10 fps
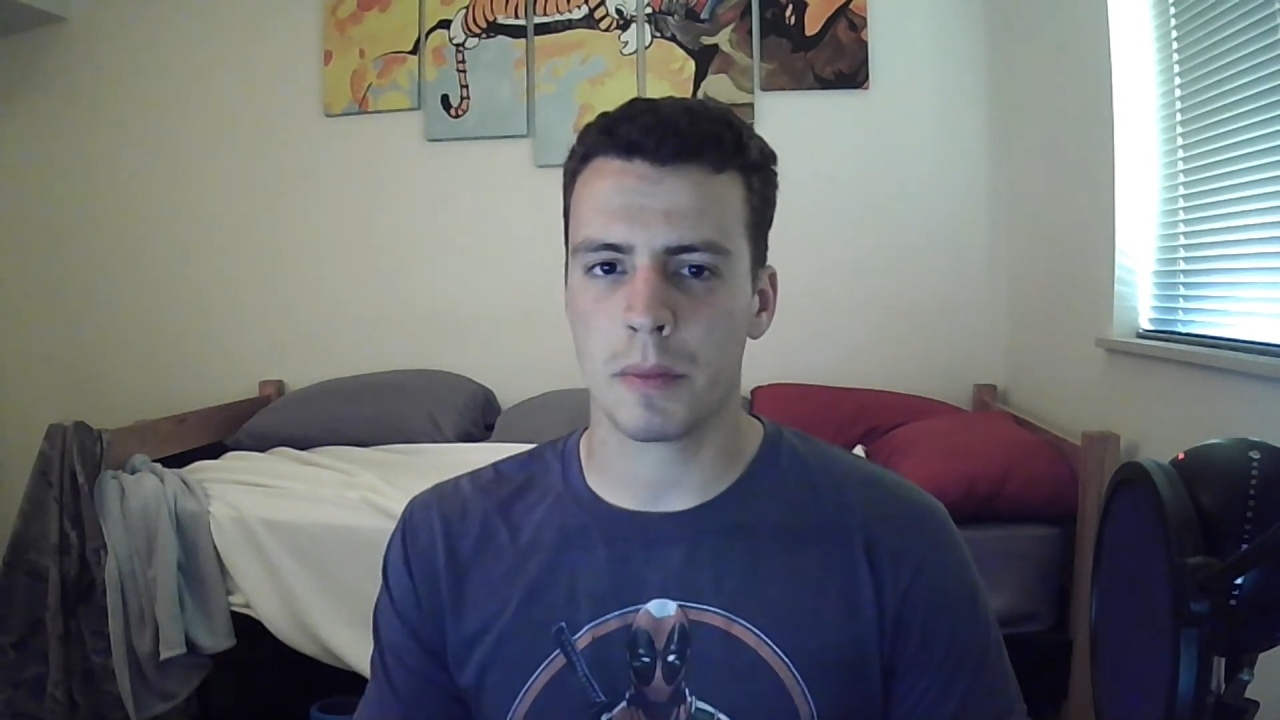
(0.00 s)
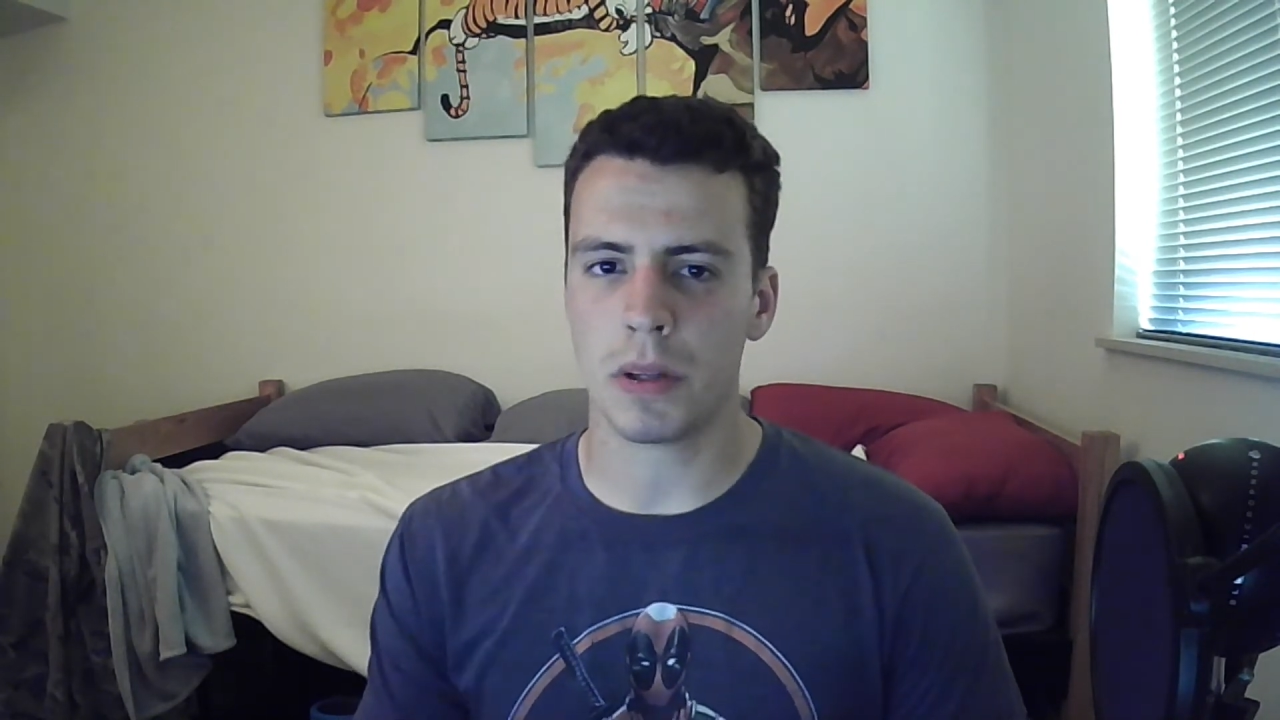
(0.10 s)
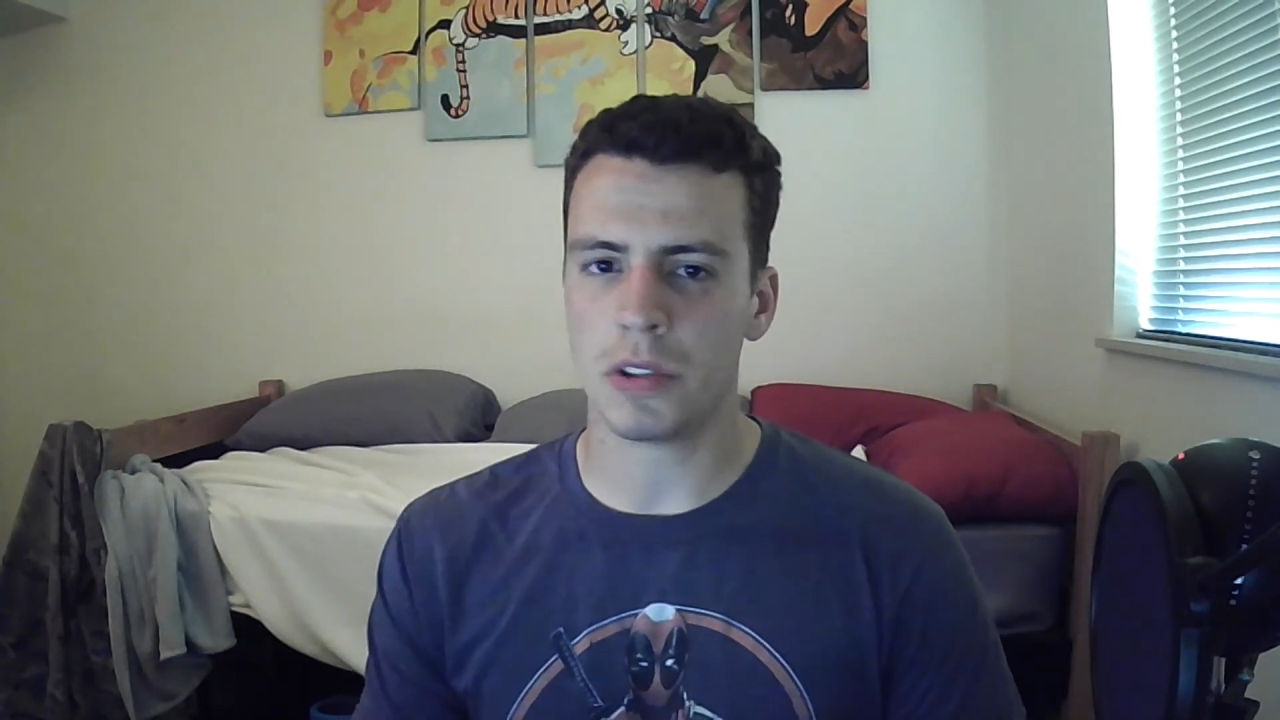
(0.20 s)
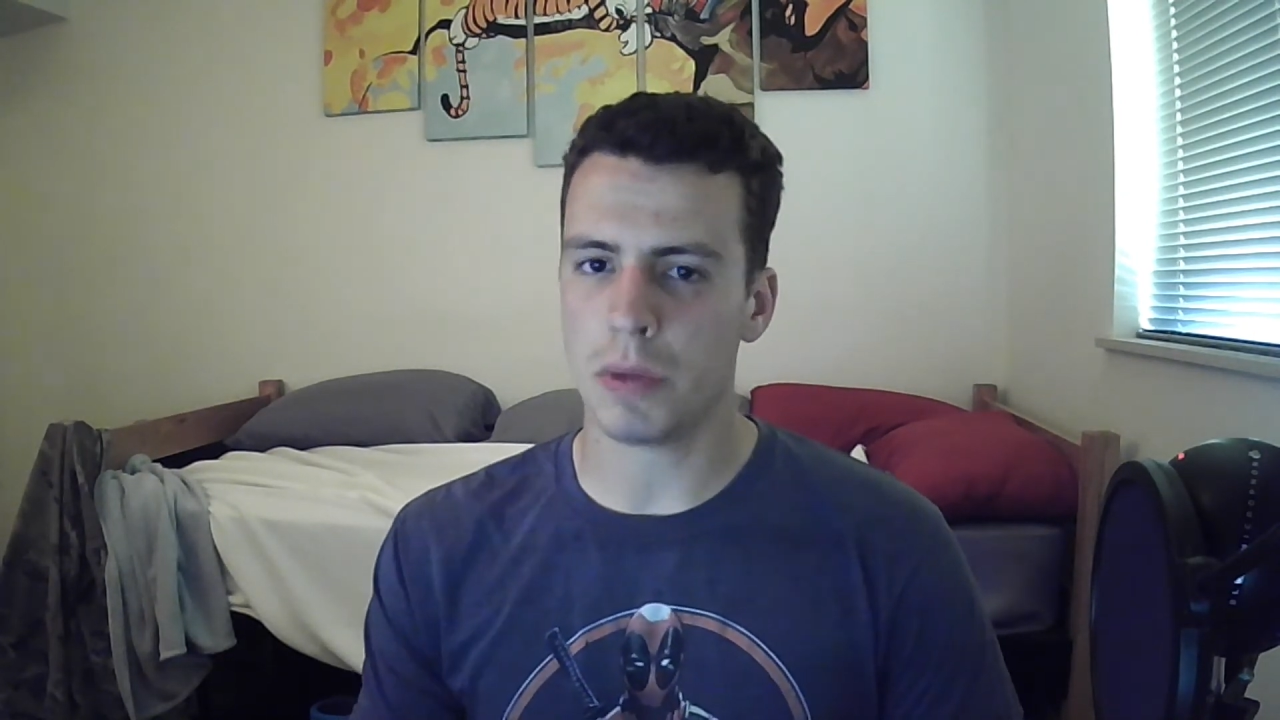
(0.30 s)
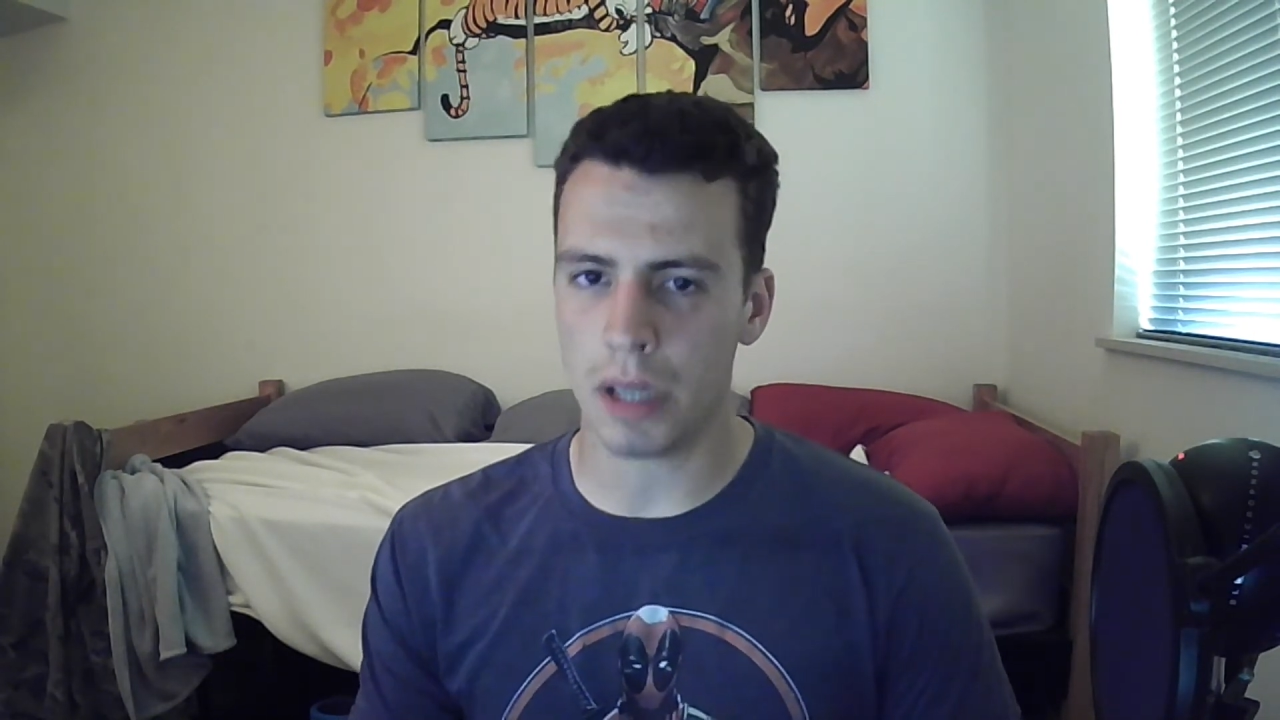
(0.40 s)

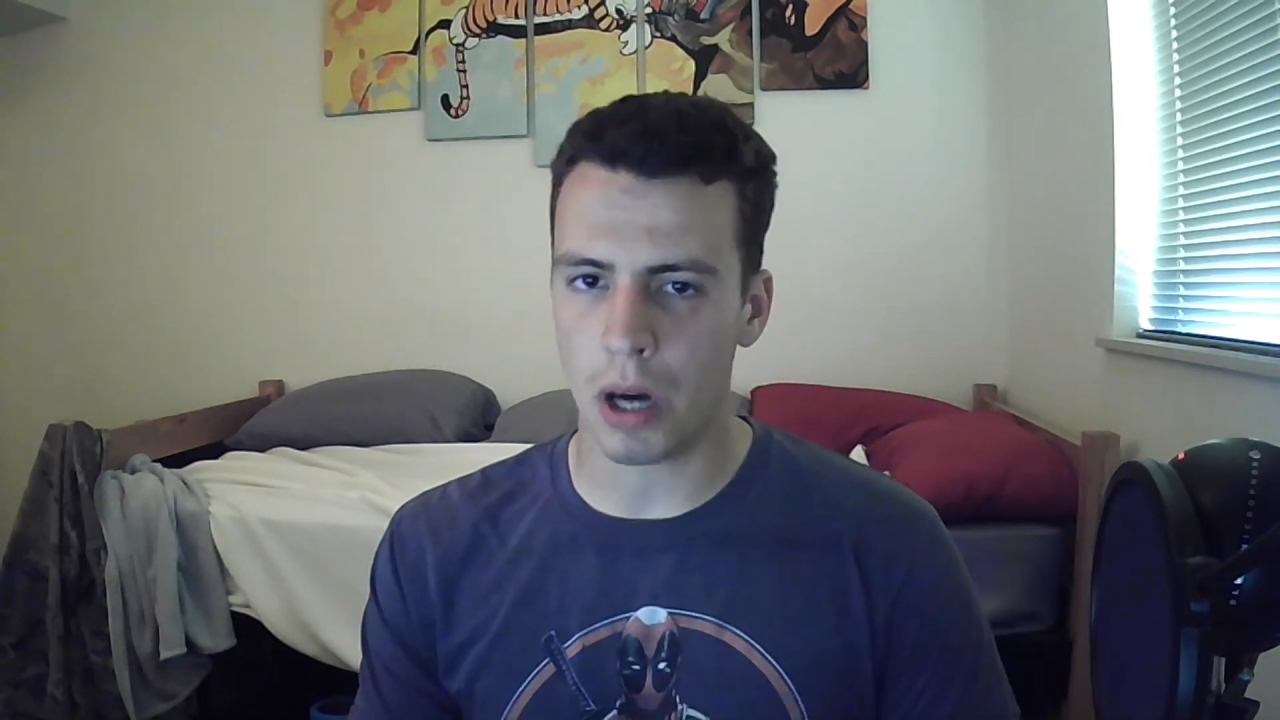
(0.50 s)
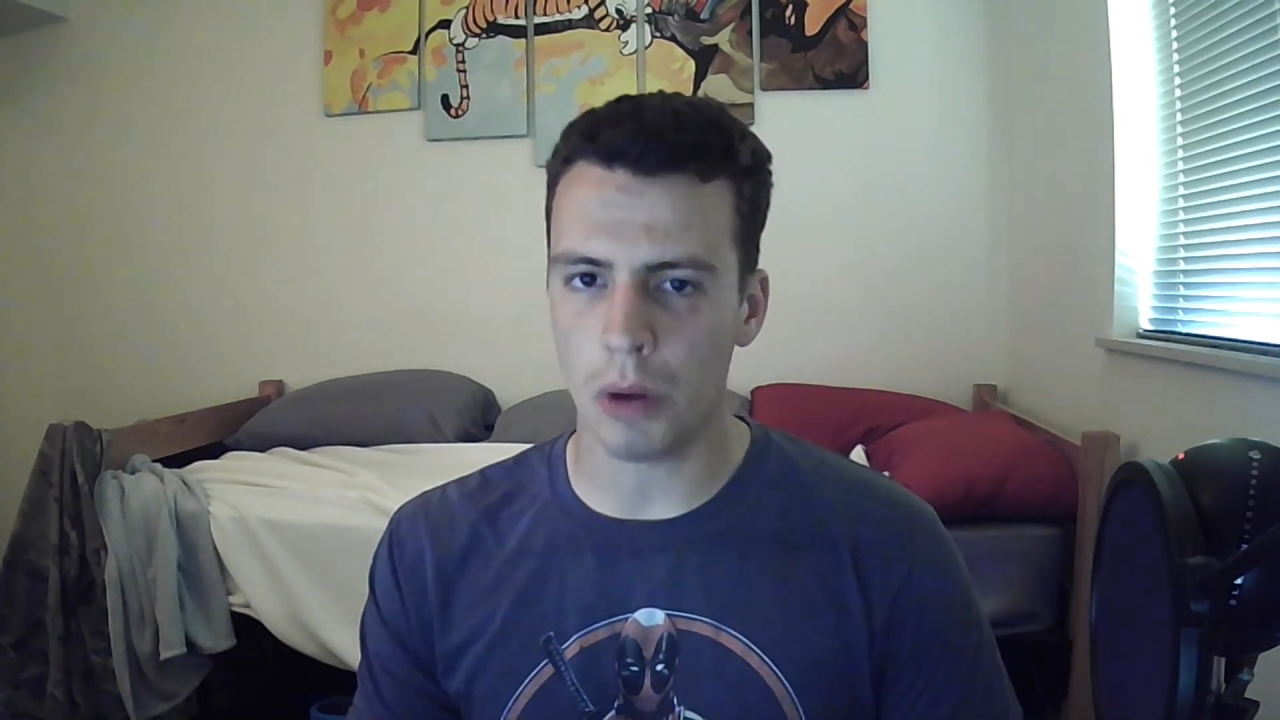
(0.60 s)
But you can